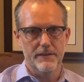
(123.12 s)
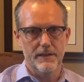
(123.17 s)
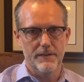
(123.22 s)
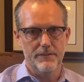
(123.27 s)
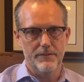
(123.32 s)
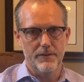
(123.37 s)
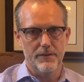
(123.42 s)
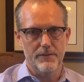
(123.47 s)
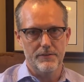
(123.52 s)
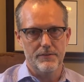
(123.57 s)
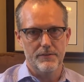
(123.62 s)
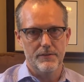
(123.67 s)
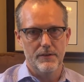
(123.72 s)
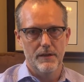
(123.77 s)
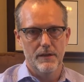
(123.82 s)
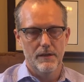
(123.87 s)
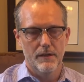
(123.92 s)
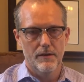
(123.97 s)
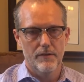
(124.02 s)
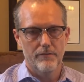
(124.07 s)
is this
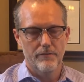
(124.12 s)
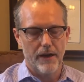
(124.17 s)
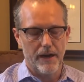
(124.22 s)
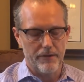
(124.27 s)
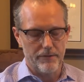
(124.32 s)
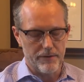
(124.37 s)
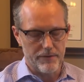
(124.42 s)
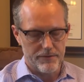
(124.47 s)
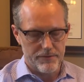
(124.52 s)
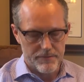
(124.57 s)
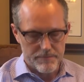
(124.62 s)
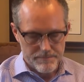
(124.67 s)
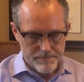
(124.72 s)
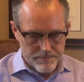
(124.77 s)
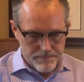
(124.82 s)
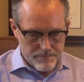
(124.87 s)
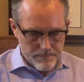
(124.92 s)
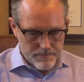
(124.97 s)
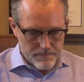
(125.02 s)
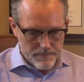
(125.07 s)
virus?
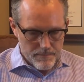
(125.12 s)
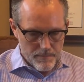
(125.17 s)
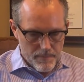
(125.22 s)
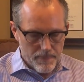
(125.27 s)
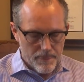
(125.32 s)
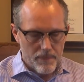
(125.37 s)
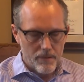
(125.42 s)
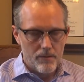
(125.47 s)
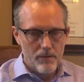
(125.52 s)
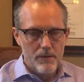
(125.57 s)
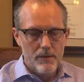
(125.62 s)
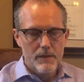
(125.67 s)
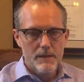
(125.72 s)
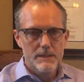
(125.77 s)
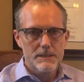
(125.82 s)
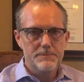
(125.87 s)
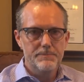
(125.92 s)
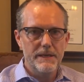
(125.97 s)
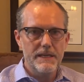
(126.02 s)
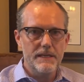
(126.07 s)

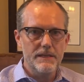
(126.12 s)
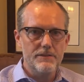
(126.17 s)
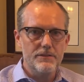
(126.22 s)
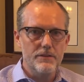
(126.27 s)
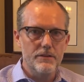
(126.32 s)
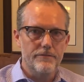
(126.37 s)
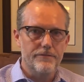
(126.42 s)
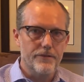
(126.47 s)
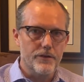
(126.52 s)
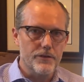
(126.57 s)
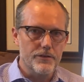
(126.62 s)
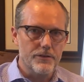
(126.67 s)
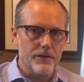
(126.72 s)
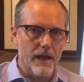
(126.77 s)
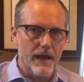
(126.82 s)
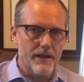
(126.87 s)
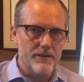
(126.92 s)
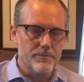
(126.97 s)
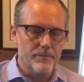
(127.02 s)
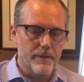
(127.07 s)
Speaking to the first
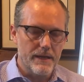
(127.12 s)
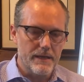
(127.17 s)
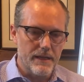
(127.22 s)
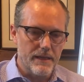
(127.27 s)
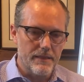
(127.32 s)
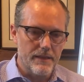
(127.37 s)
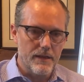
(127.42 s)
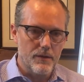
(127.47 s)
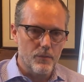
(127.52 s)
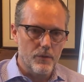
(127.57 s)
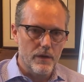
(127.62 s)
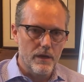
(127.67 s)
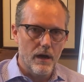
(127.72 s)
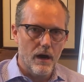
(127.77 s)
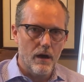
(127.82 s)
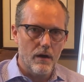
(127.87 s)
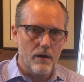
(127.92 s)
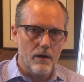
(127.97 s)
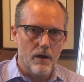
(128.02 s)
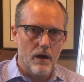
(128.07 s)
aspect, I think we
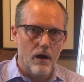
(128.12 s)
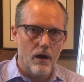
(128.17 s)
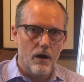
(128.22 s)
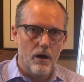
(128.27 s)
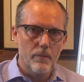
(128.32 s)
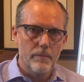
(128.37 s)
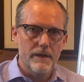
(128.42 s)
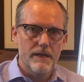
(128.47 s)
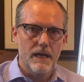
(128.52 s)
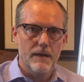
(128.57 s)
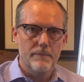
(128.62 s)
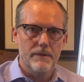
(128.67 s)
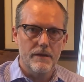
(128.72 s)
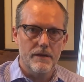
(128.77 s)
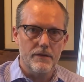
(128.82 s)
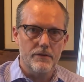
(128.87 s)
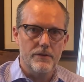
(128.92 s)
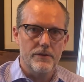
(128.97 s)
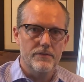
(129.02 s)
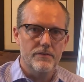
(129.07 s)
are all becoming
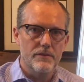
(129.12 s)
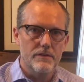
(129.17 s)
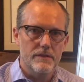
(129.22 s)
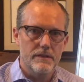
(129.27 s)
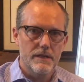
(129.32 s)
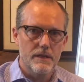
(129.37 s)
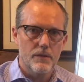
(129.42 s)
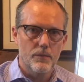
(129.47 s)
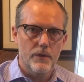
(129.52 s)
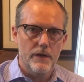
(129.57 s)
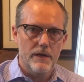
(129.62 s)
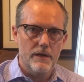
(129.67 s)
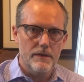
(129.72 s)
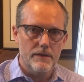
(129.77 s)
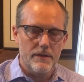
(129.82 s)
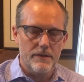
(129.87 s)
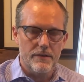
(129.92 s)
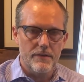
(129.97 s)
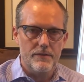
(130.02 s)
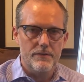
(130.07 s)
increasingly aware
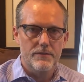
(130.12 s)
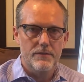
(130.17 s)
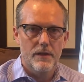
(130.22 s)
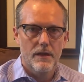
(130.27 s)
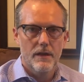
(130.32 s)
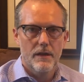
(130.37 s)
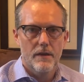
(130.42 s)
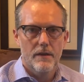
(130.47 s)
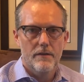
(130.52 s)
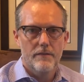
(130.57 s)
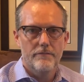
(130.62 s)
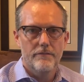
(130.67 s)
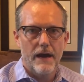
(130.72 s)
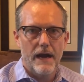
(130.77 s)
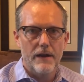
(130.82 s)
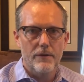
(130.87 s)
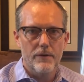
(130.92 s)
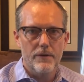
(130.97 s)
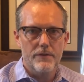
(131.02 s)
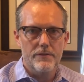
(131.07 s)
that this
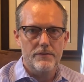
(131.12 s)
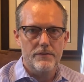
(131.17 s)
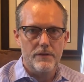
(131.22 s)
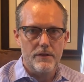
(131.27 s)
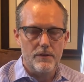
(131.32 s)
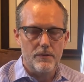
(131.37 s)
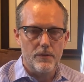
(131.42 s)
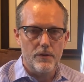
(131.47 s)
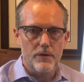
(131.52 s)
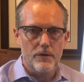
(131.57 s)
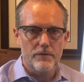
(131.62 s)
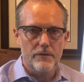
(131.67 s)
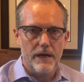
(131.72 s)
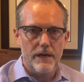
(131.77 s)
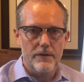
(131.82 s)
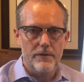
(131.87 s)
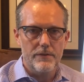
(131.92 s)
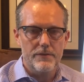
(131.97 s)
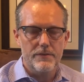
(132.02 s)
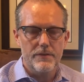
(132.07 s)
virus, the
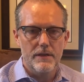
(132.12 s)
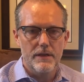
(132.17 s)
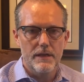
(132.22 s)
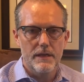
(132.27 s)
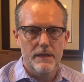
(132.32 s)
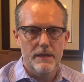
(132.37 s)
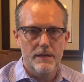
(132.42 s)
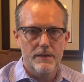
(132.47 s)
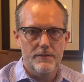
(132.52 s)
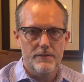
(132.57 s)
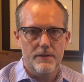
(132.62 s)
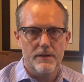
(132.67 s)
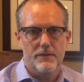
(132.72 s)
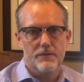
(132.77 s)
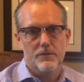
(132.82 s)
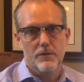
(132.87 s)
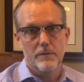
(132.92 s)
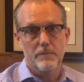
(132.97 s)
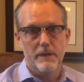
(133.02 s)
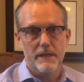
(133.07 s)
coronavirus, is
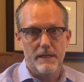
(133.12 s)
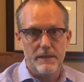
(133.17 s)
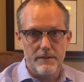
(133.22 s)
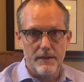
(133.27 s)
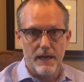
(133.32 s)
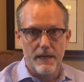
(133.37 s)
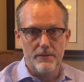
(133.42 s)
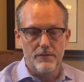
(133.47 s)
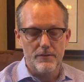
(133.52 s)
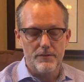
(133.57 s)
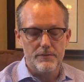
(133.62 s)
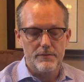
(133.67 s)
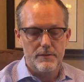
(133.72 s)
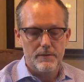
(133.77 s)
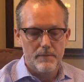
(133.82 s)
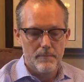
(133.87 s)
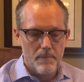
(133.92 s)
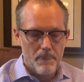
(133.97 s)
extremely contagious.